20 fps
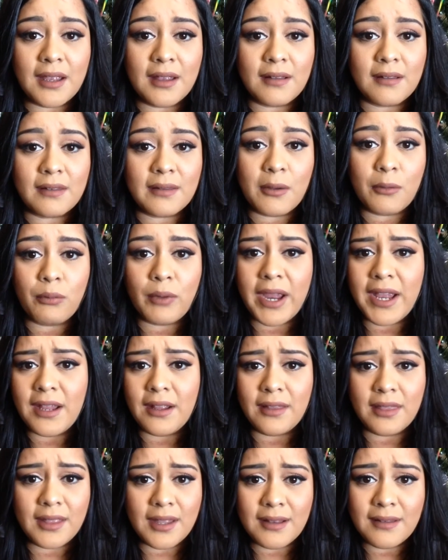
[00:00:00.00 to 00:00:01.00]
is write
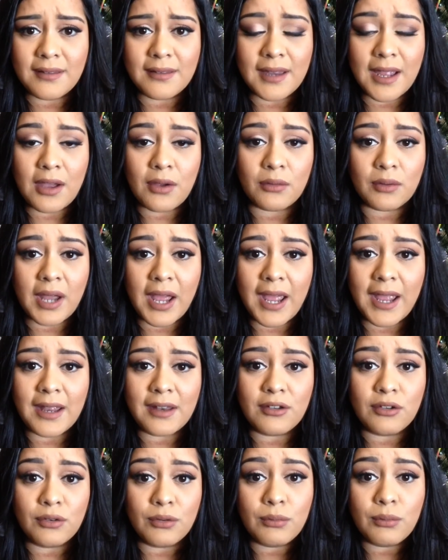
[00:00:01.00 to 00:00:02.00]
things down.
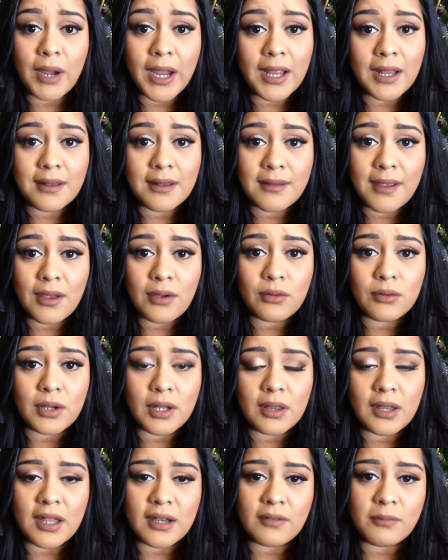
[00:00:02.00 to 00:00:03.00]
I do write down
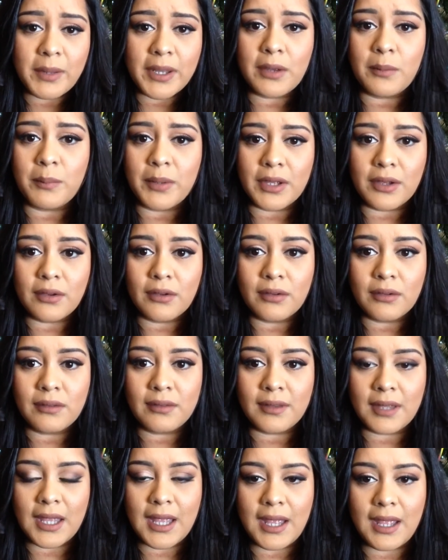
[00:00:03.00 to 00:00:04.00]
a lot of my
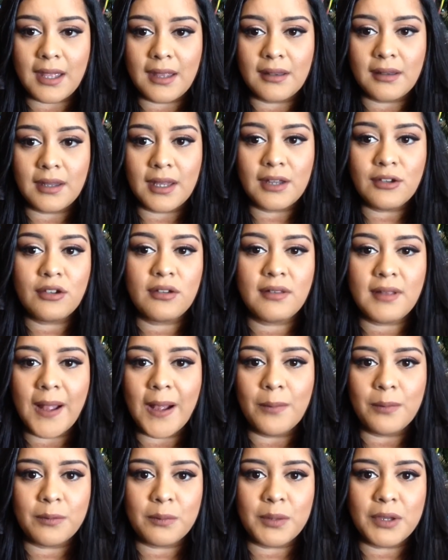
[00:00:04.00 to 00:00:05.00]
bills, and it just
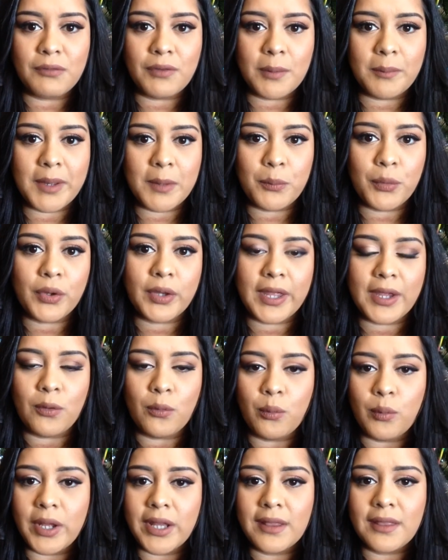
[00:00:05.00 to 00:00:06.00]
helps me remember, like,
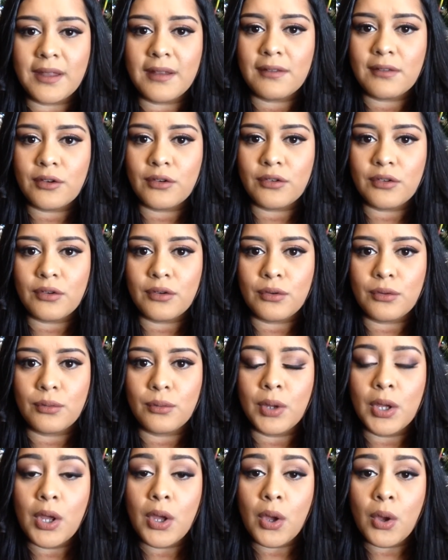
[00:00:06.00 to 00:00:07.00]
when things are
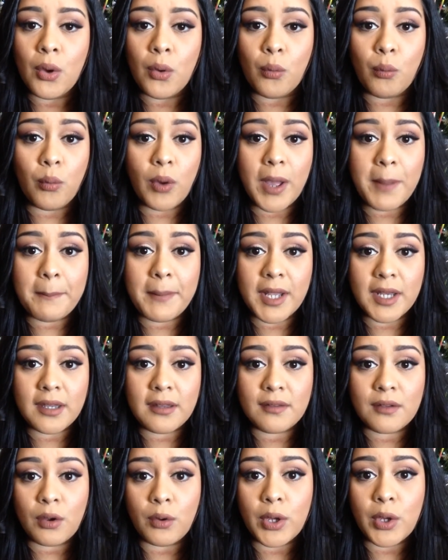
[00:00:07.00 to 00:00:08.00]
due, what
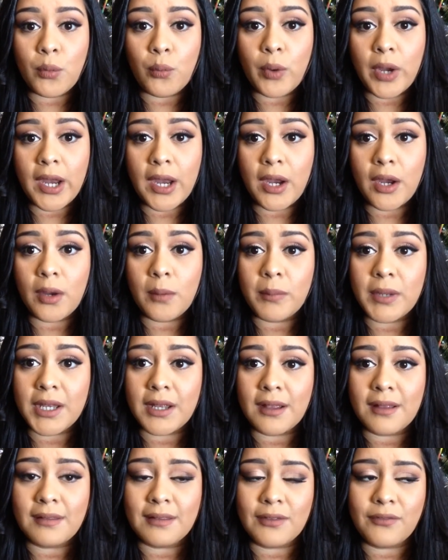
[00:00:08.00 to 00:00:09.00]
money's going where,
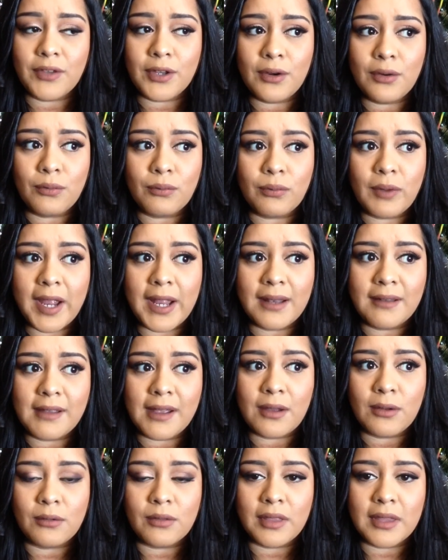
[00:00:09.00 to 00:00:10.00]
because if you don't write
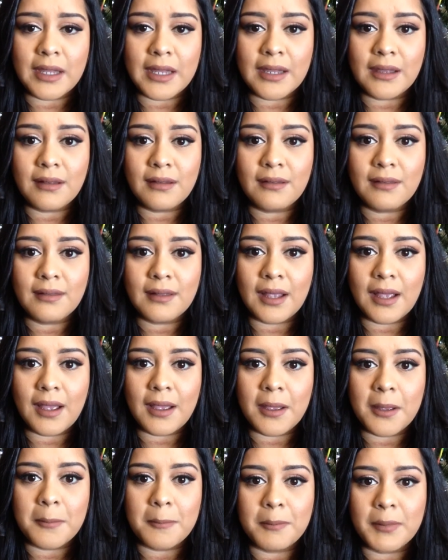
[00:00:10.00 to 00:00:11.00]
down things,
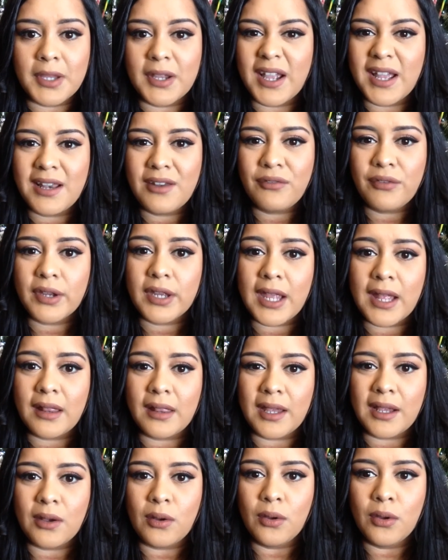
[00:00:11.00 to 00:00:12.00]
you kind of forget,
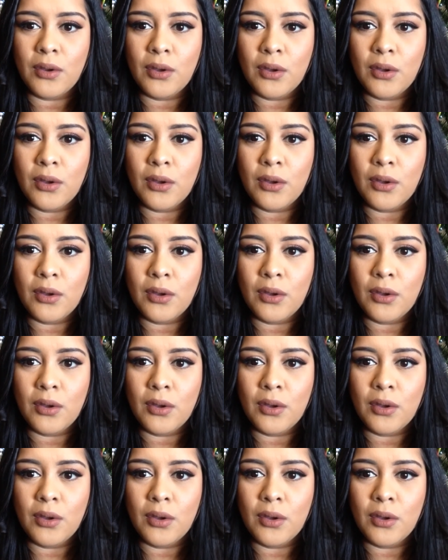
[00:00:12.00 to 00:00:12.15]
like,